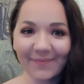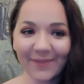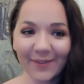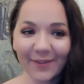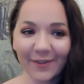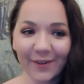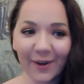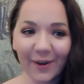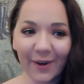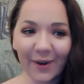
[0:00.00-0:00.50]

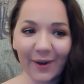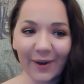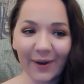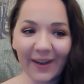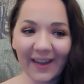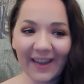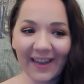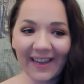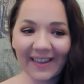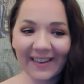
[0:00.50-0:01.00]

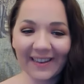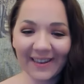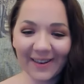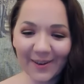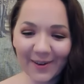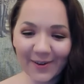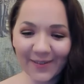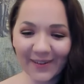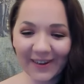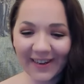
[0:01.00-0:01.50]
So in the
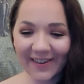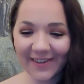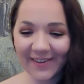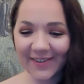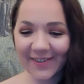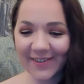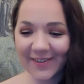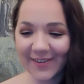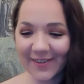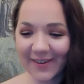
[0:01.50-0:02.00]
new
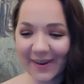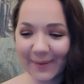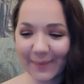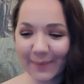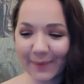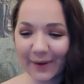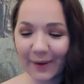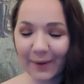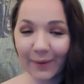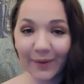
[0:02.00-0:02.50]
relationship,
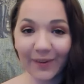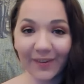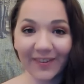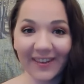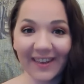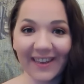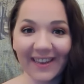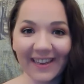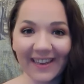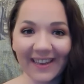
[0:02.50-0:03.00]
when I was
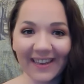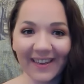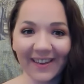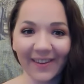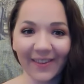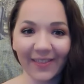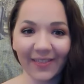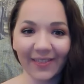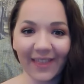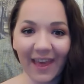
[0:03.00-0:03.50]
seeing
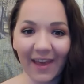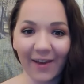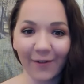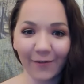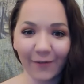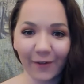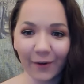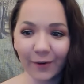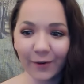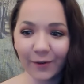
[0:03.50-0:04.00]
their
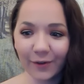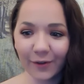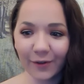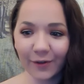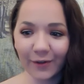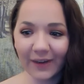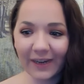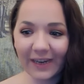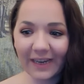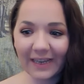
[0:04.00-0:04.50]
phone
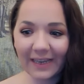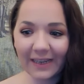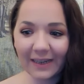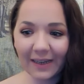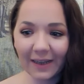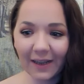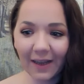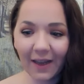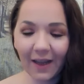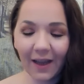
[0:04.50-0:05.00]
screen,
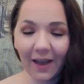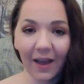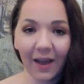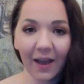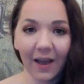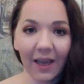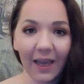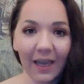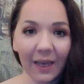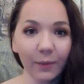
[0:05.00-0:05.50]

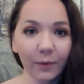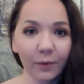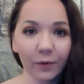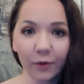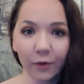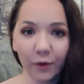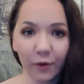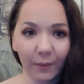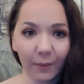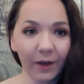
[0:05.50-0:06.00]
it was
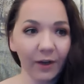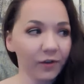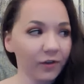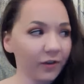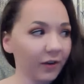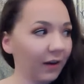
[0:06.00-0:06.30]
too much.